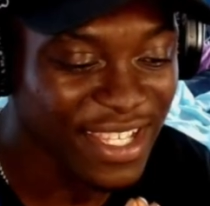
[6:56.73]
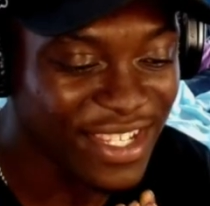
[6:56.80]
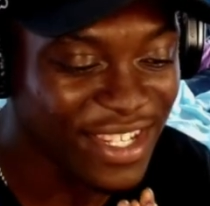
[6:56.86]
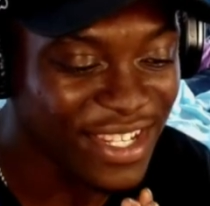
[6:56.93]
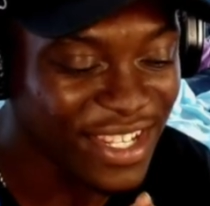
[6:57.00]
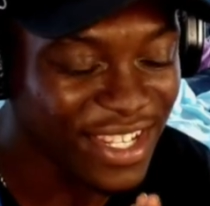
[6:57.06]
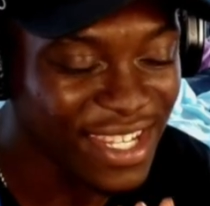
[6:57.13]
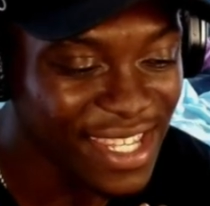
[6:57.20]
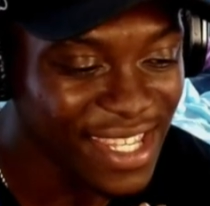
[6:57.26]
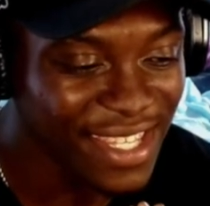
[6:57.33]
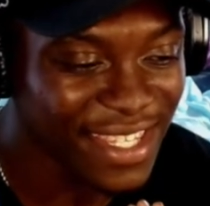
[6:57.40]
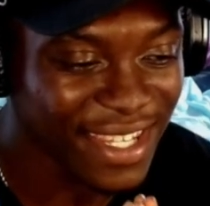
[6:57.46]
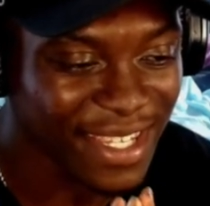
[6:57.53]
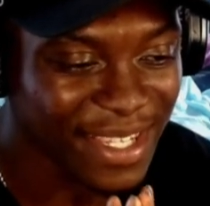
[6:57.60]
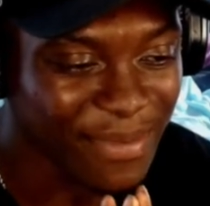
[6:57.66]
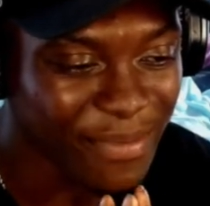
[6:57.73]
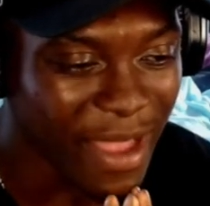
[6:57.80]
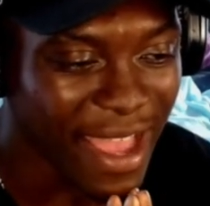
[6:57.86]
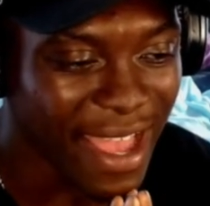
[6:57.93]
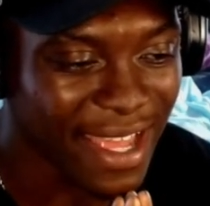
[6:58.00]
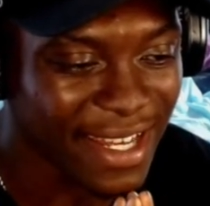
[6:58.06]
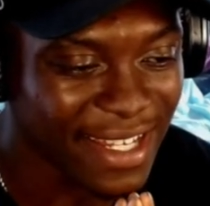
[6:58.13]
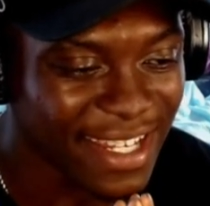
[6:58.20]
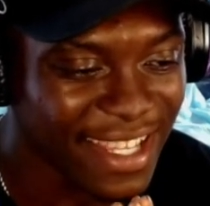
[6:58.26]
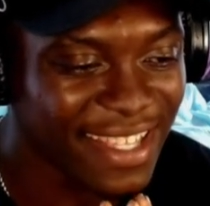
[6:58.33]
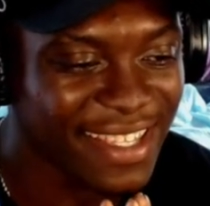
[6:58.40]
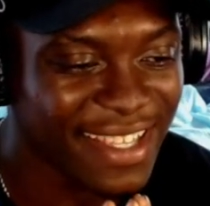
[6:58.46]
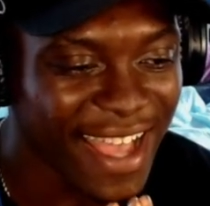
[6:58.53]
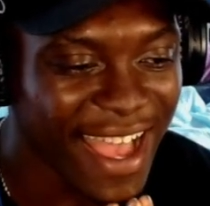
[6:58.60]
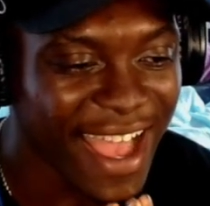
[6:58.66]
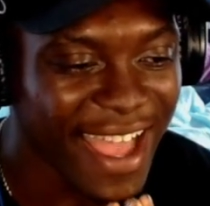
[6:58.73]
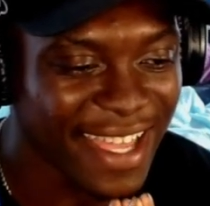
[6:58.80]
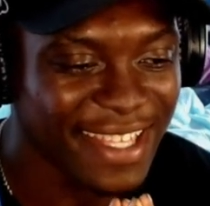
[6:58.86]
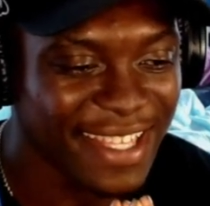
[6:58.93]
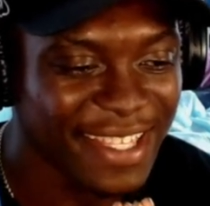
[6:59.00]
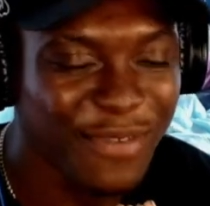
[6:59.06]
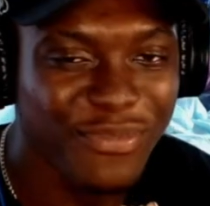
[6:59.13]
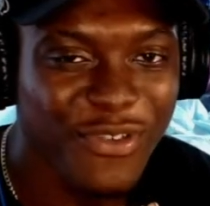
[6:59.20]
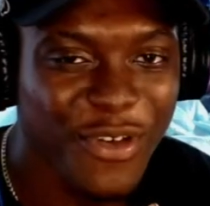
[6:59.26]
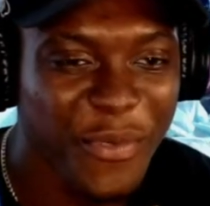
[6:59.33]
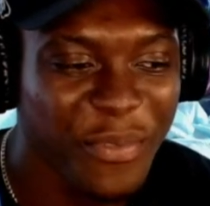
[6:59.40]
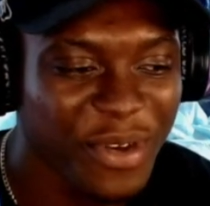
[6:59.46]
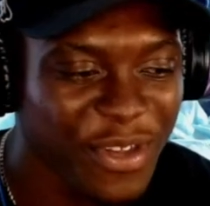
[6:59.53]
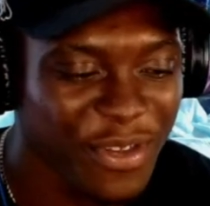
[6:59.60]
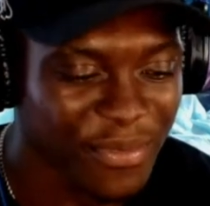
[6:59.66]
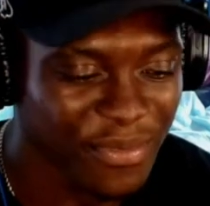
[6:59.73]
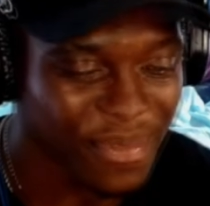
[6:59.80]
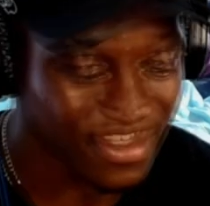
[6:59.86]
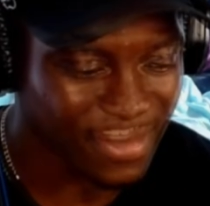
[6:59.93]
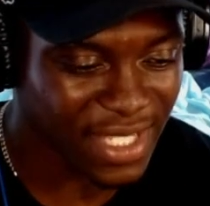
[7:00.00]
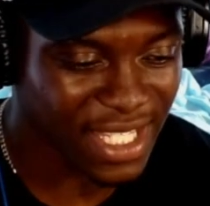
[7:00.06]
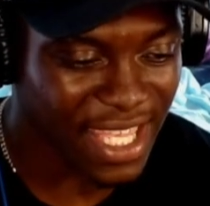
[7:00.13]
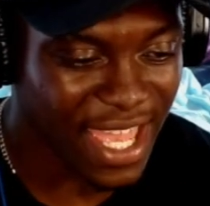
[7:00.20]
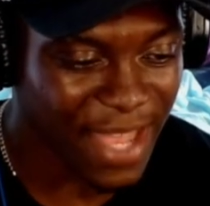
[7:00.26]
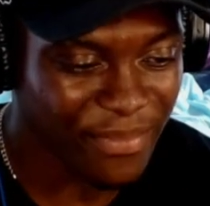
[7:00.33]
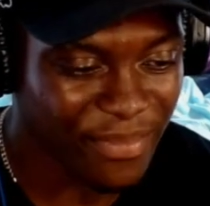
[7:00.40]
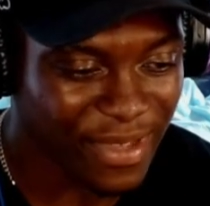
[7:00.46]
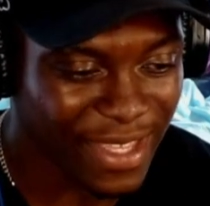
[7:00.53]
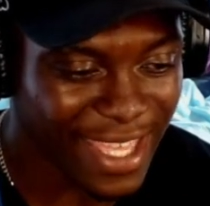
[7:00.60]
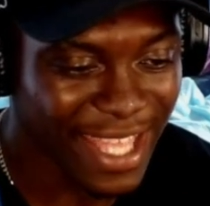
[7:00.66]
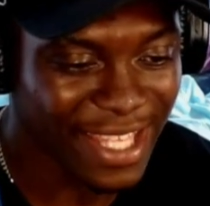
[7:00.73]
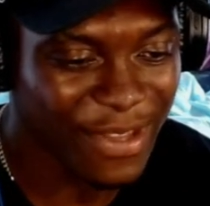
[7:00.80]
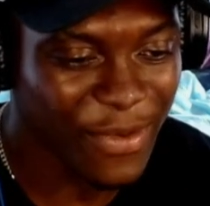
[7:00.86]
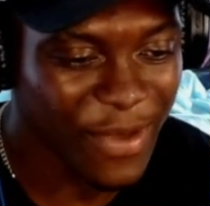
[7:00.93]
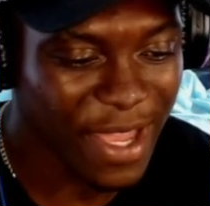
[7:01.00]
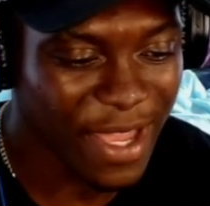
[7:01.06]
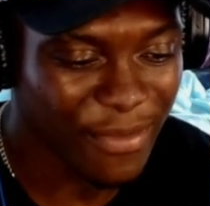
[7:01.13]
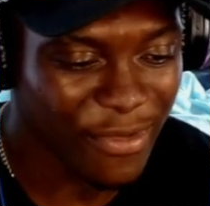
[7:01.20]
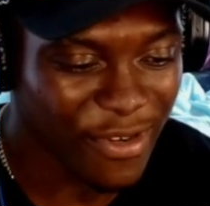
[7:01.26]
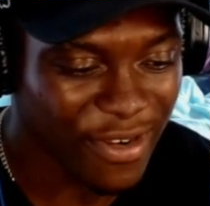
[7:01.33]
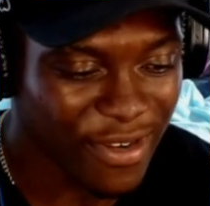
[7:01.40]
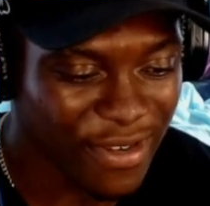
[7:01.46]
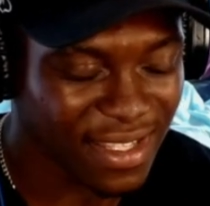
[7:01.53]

Jesus, man. This guy is a problem. Yep, get away, bro.